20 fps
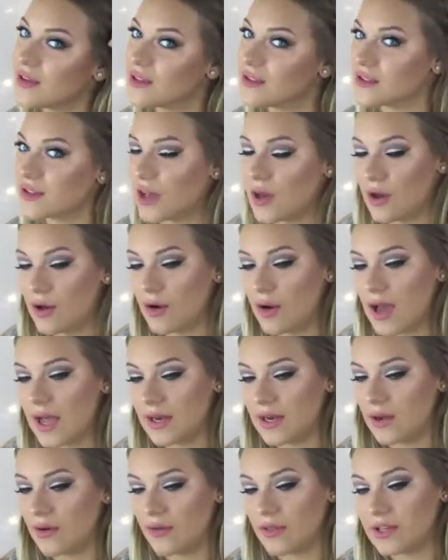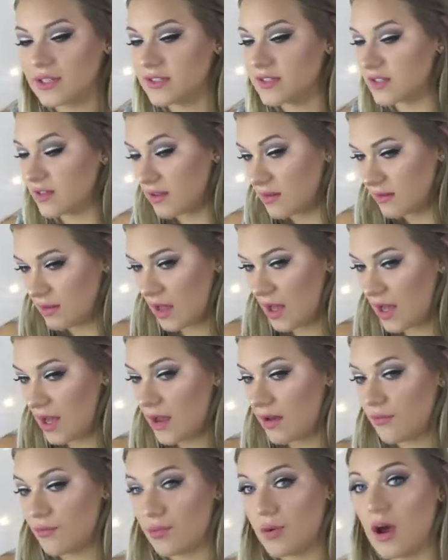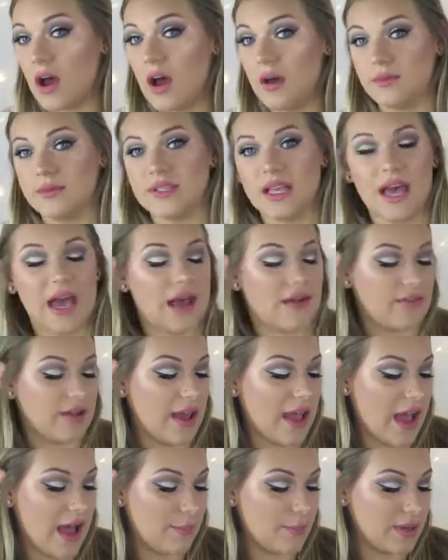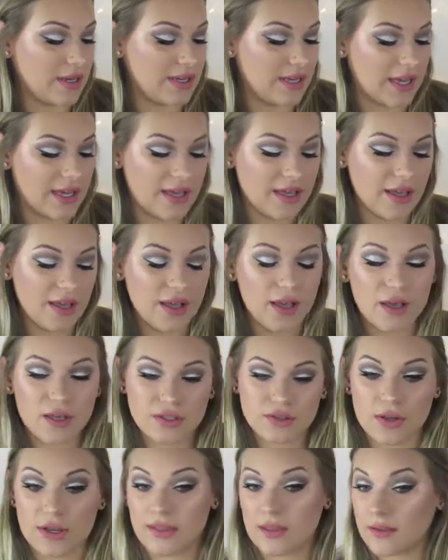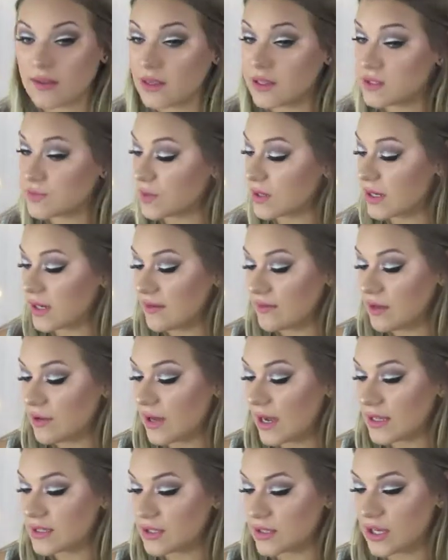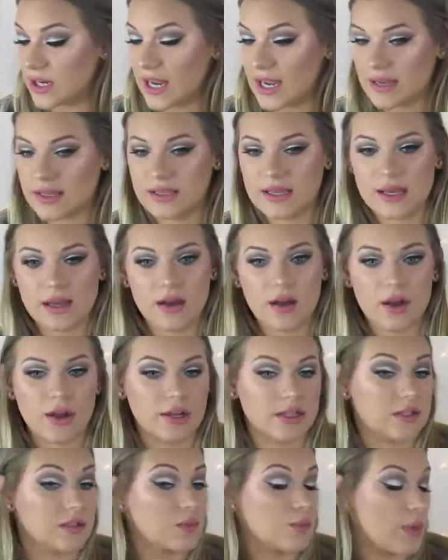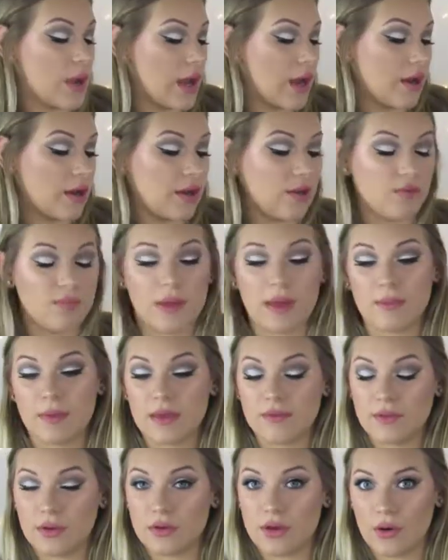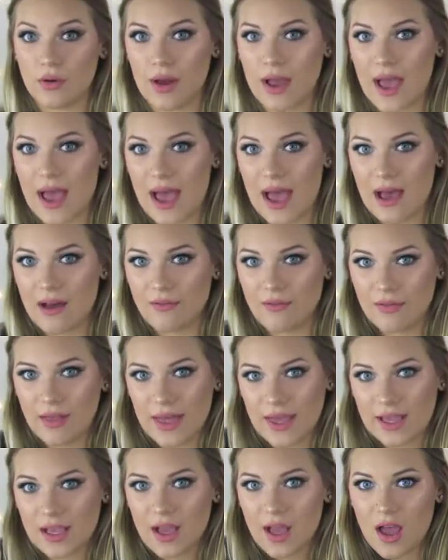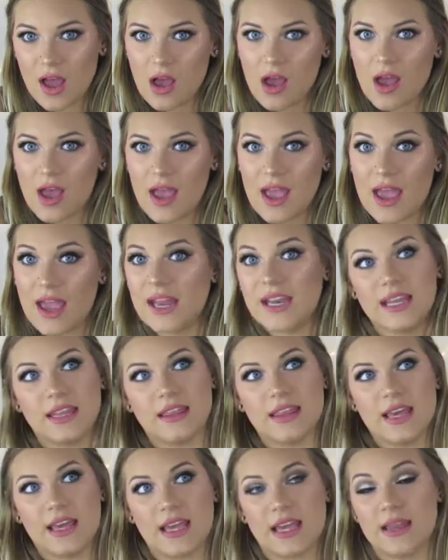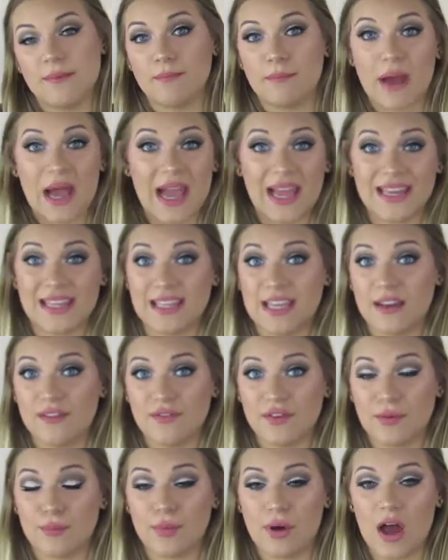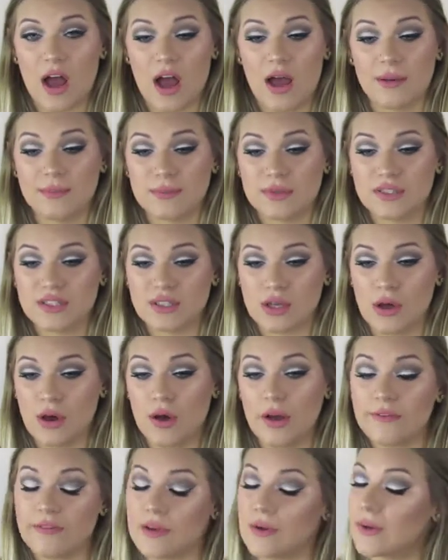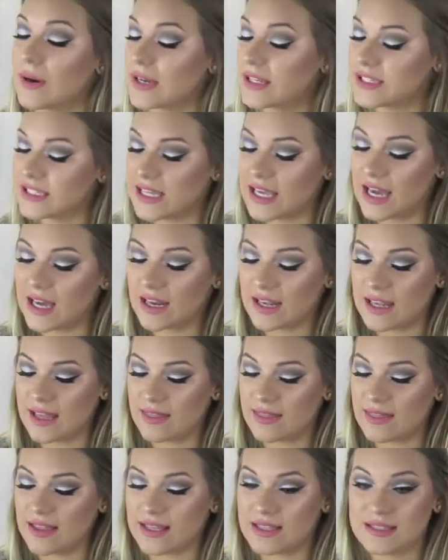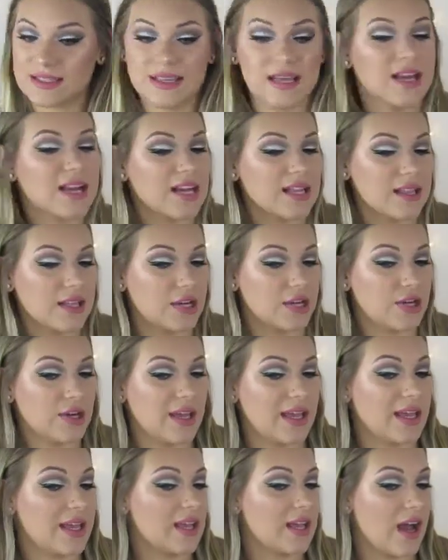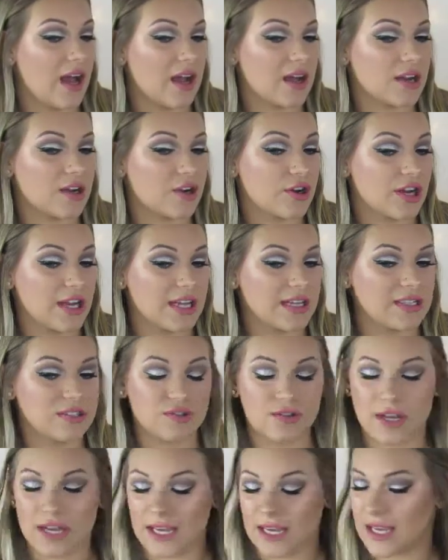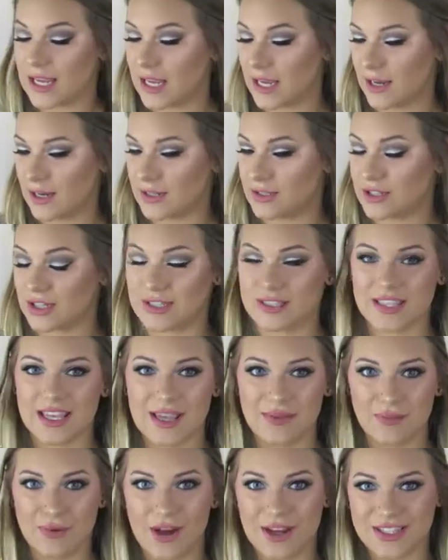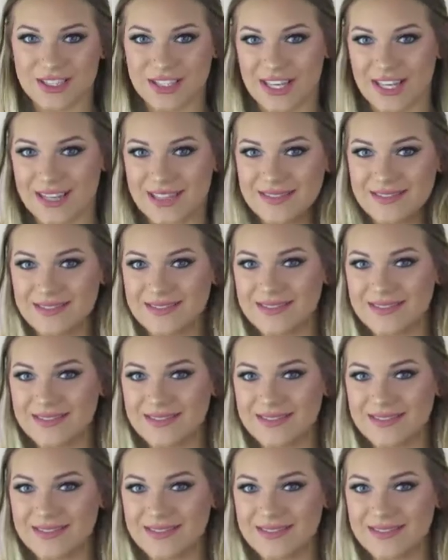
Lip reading: so I know there's still a lot of proms that haven't happened yet. So I thought this would give you guys a good idea or inspire you, maybe if you don't have like anything in mind yet for prom. So if you want to see how to get this glittery cut crease right here, just keep watching.